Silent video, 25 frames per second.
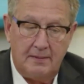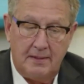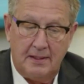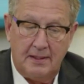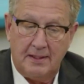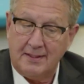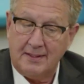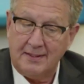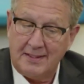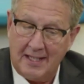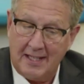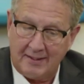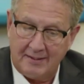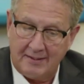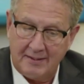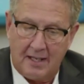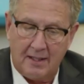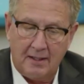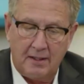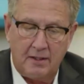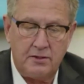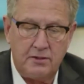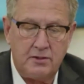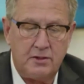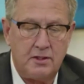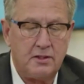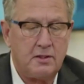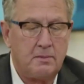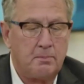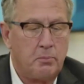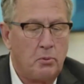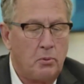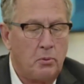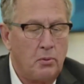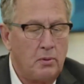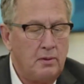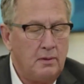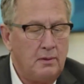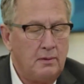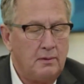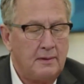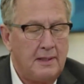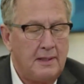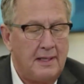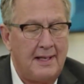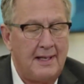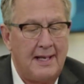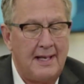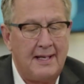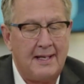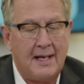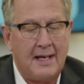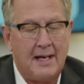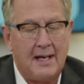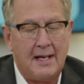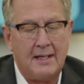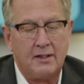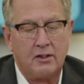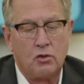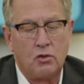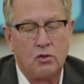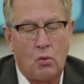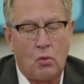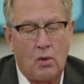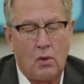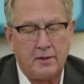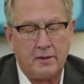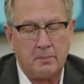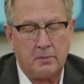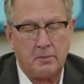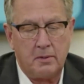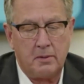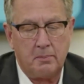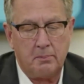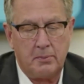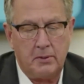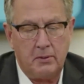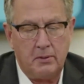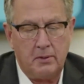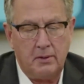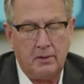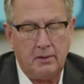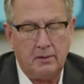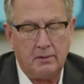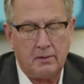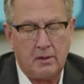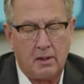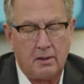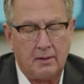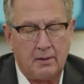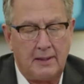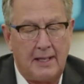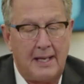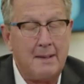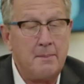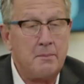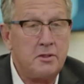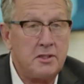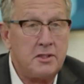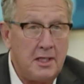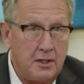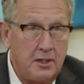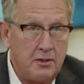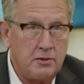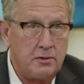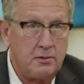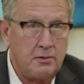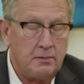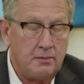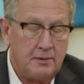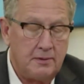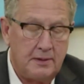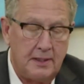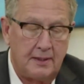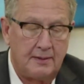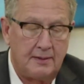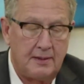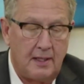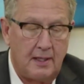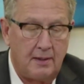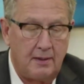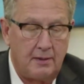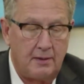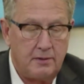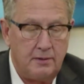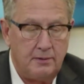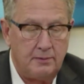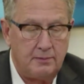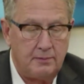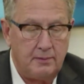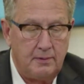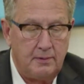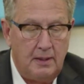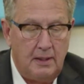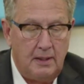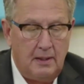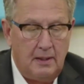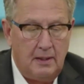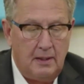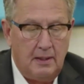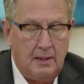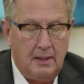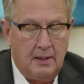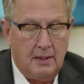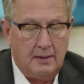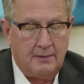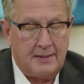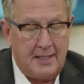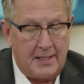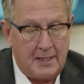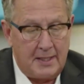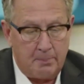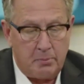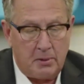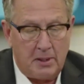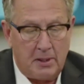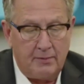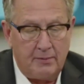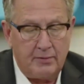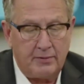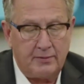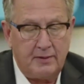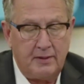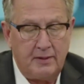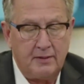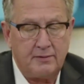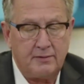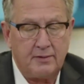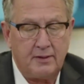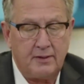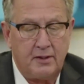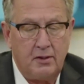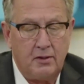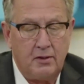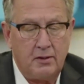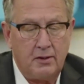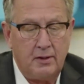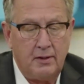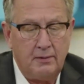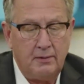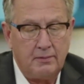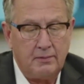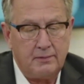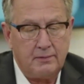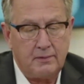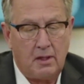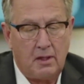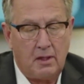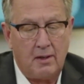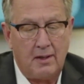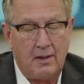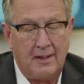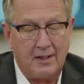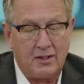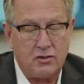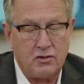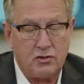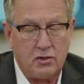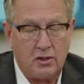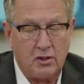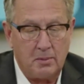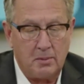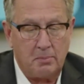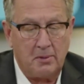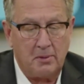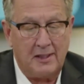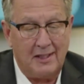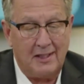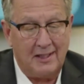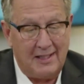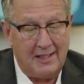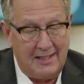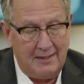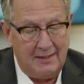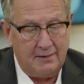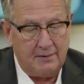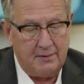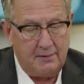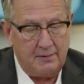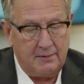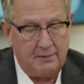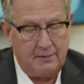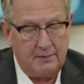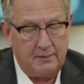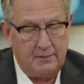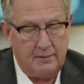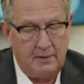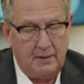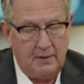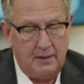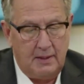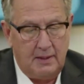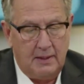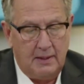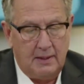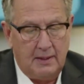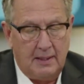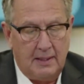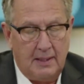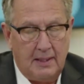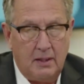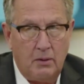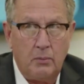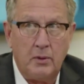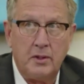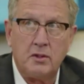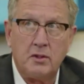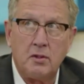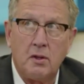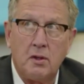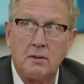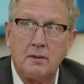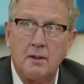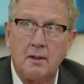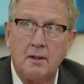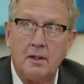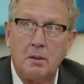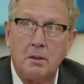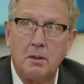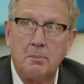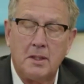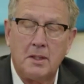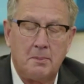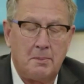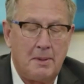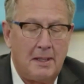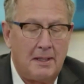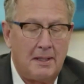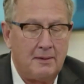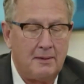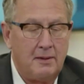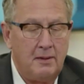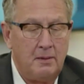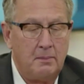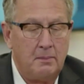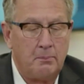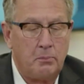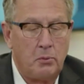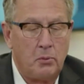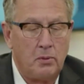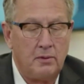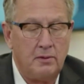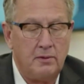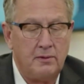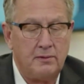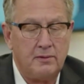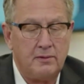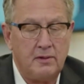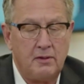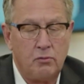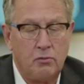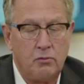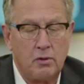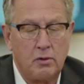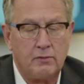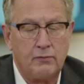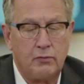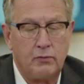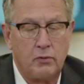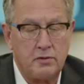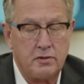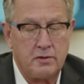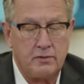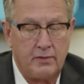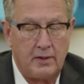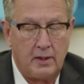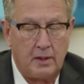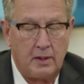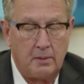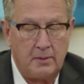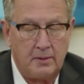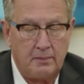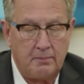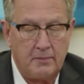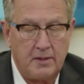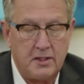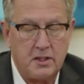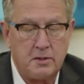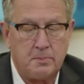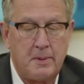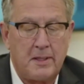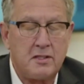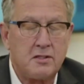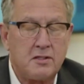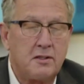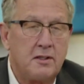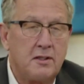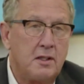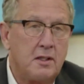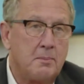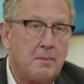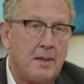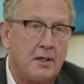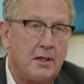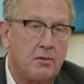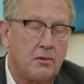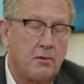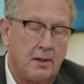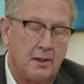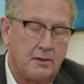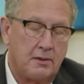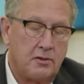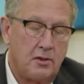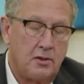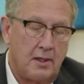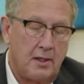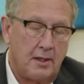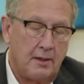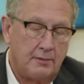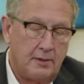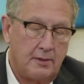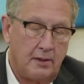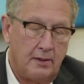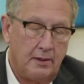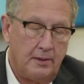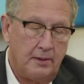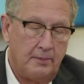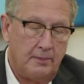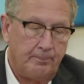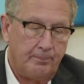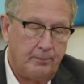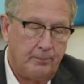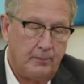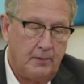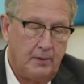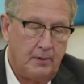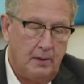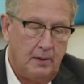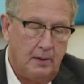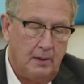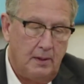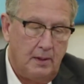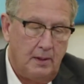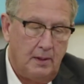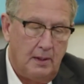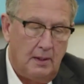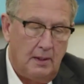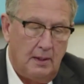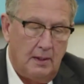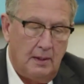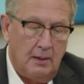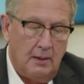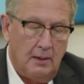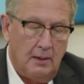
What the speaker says: Technology is important, and AI and quantum computing are game changer technologies. Data privacy and security are inextricably linked. We talked a little bit about the importance of workforce development, especially in the microelectronics area. We